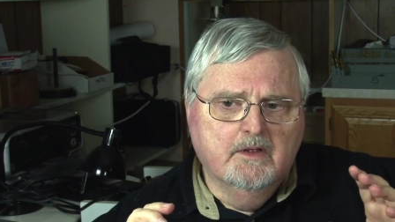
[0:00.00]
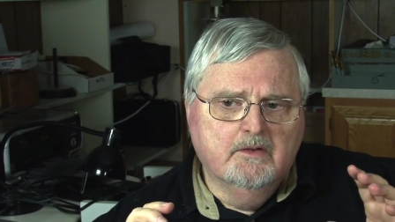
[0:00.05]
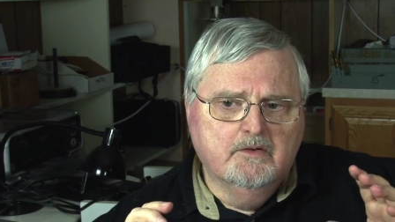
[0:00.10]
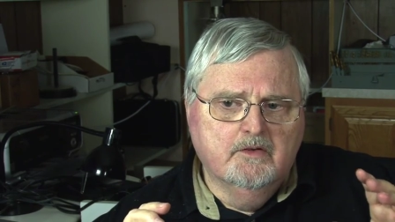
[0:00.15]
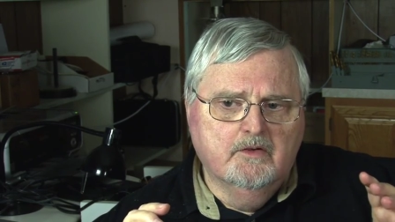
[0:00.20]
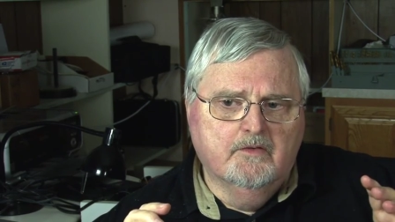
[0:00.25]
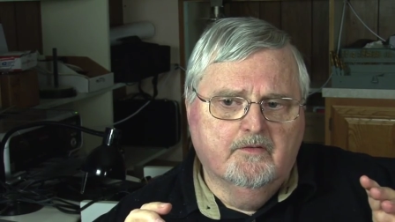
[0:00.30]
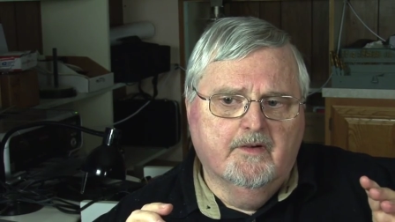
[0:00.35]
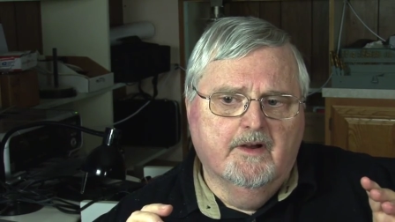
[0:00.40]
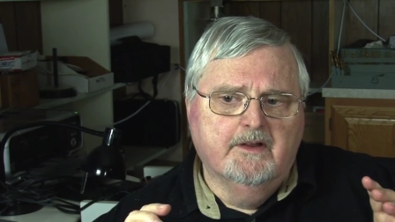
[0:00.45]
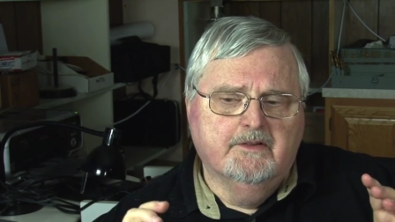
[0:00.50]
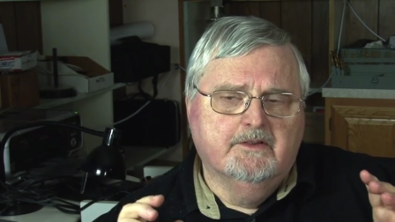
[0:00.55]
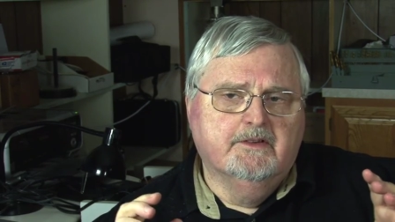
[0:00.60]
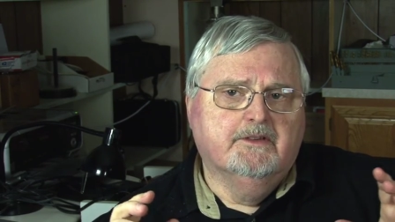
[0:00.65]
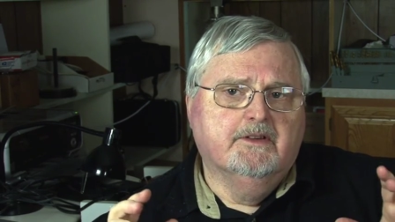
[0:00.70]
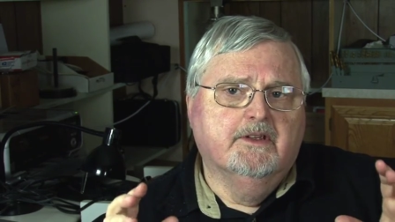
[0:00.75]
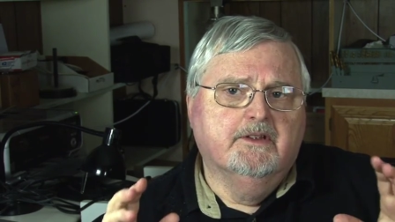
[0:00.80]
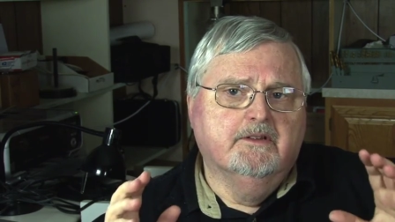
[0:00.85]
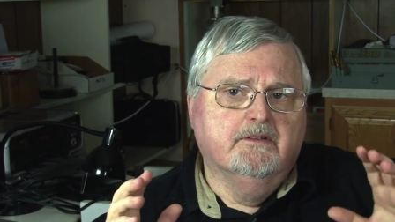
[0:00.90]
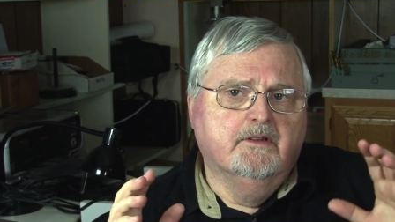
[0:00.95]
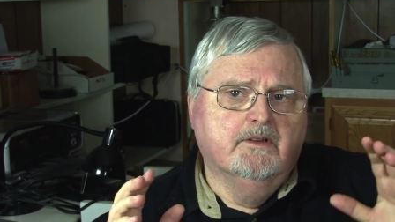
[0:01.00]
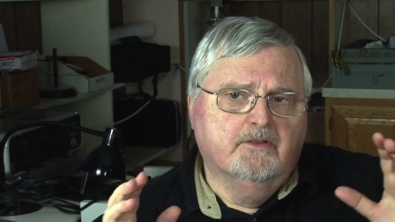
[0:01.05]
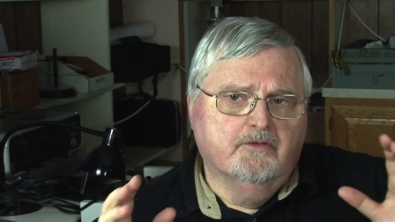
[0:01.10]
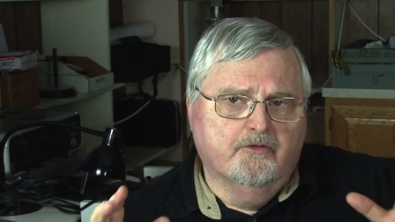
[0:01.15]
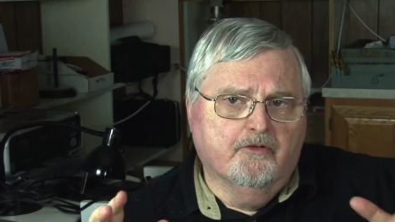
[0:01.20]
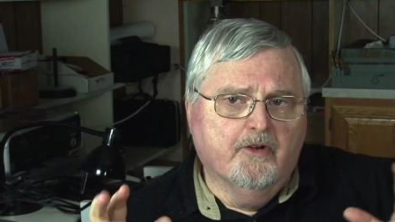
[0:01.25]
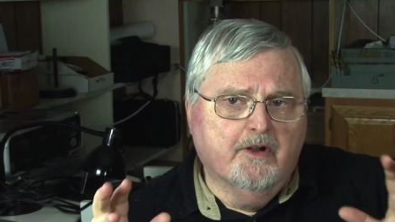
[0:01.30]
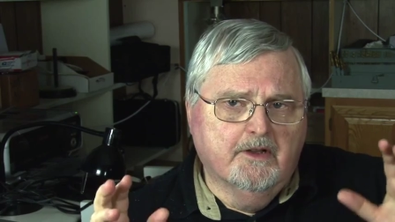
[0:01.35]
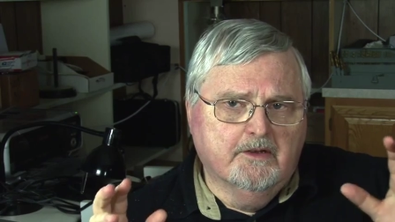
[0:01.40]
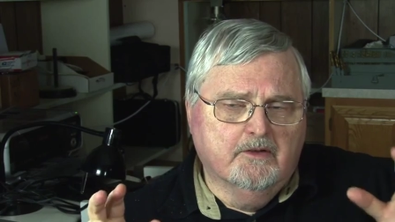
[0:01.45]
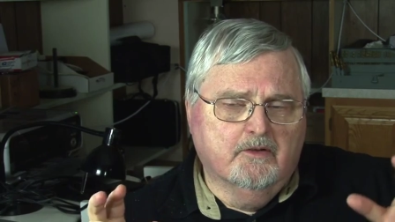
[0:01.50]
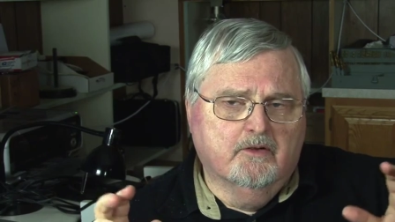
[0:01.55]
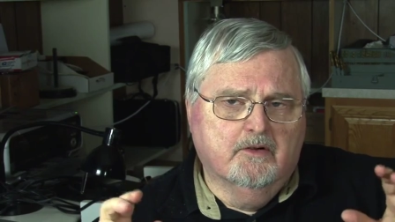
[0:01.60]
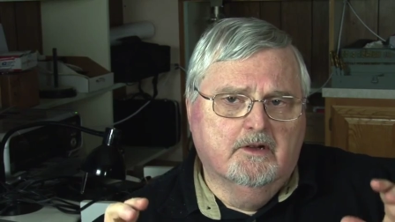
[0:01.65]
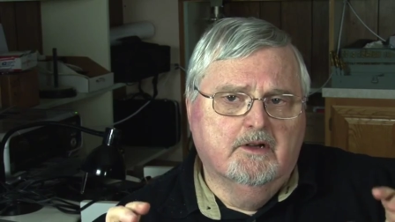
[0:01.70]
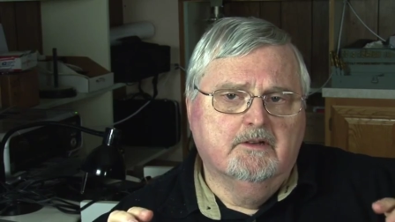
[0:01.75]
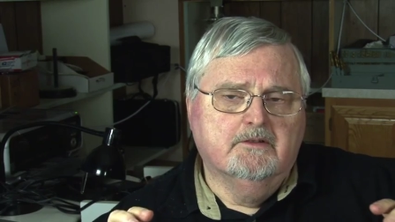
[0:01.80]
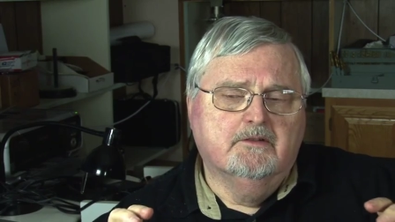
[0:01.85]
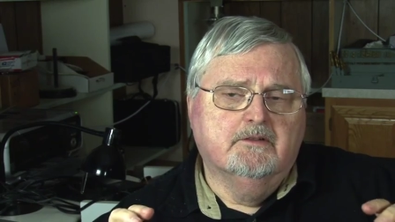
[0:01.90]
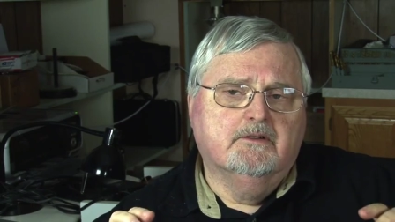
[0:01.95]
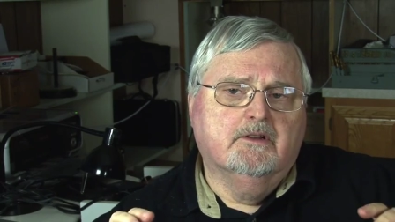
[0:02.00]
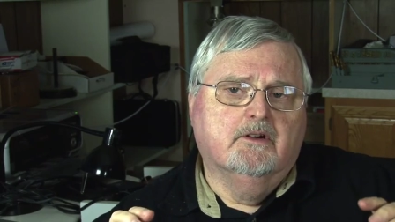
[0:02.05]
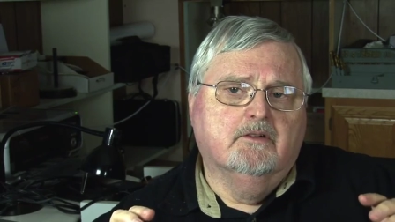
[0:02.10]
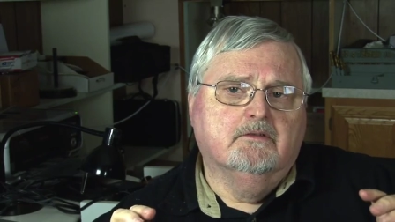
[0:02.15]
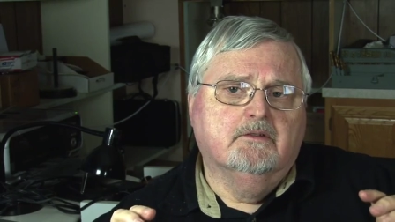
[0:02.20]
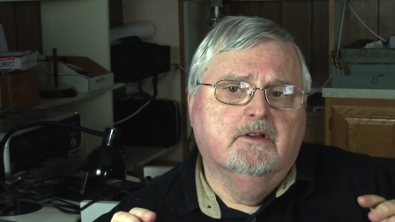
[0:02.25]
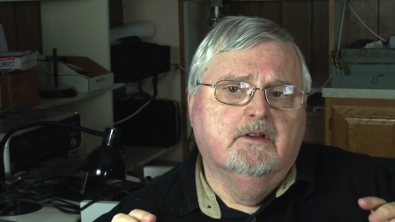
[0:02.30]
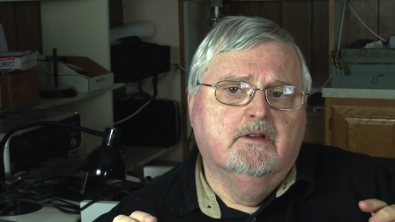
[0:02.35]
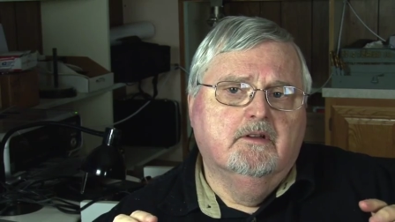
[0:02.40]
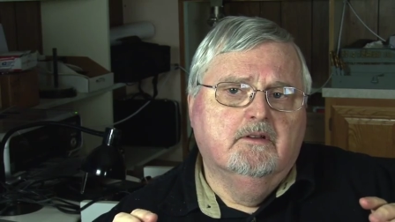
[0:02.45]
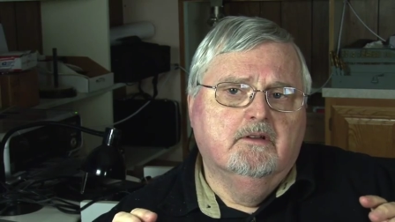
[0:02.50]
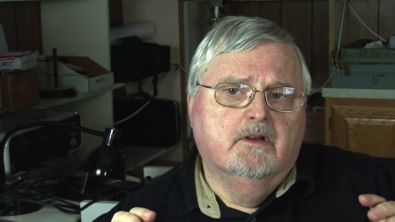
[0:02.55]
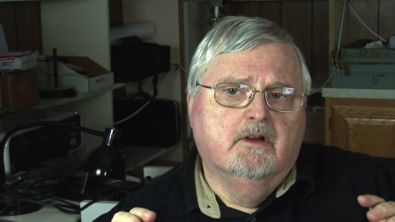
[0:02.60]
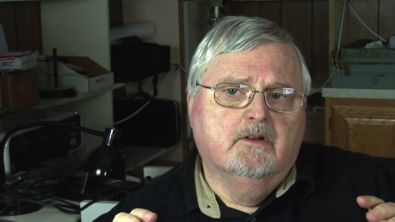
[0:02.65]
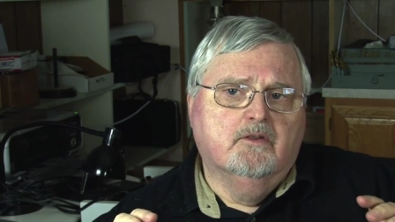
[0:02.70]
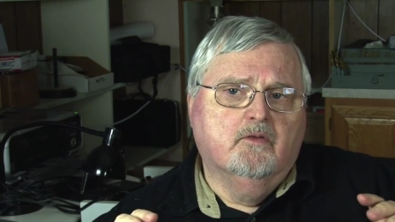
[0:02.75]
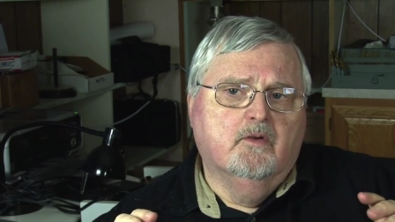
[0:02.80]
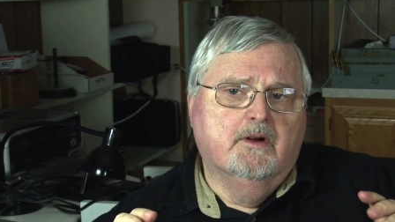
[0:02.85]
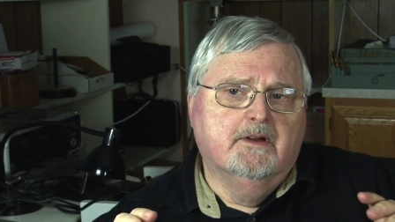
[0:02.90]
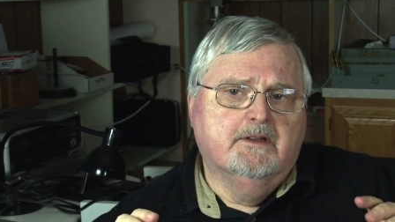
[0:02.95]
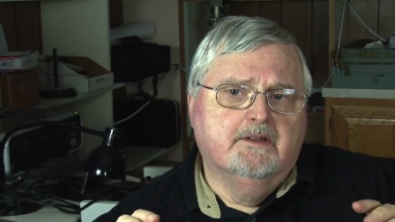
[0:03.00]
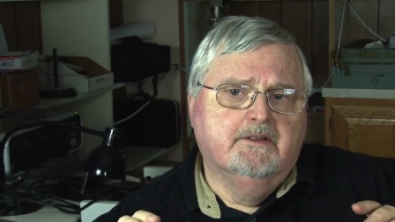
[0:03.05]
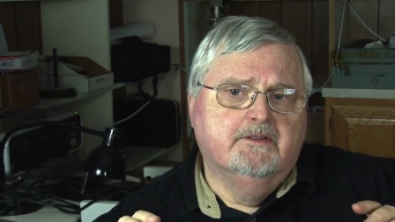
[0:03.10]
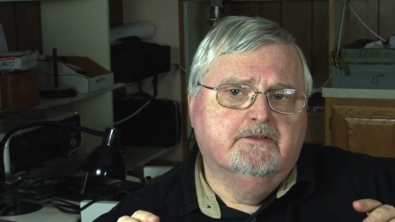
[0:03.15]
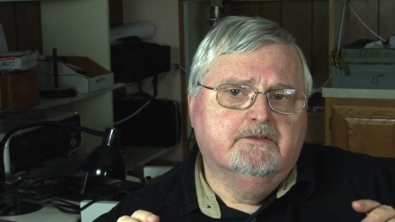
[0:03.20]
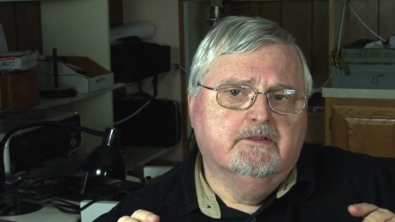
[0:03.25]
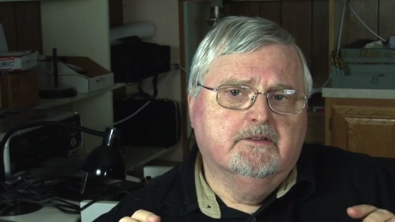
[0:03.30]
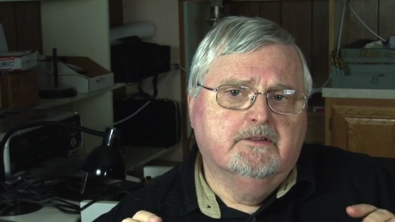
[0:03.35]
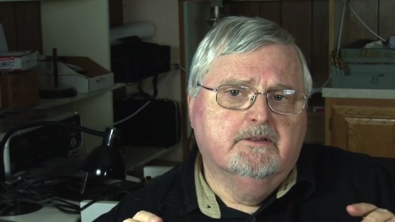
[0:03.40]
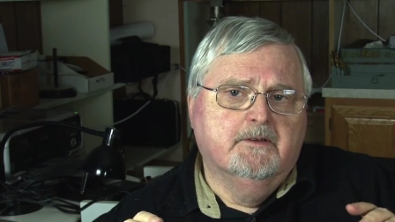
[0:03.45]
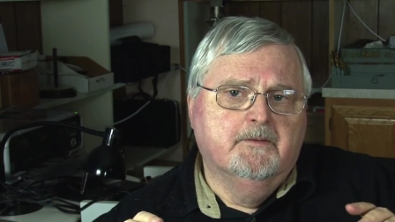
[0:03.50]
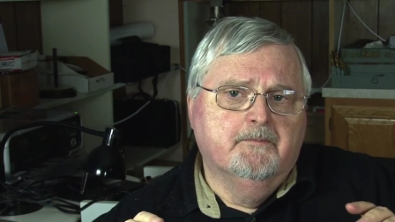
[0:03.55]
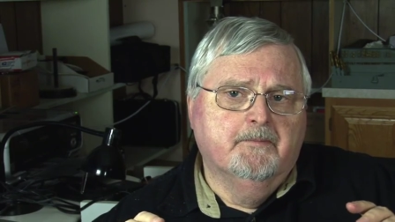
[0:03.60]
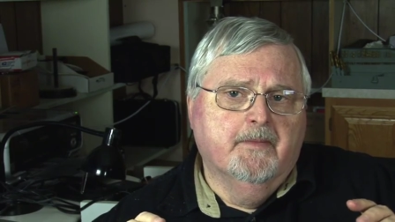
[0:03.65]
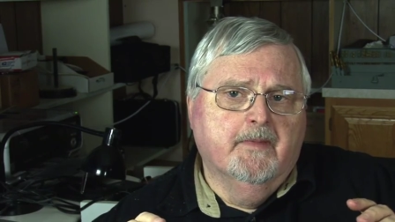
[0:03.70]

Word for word: You'll find that they grunt or undertone uh, quite easily.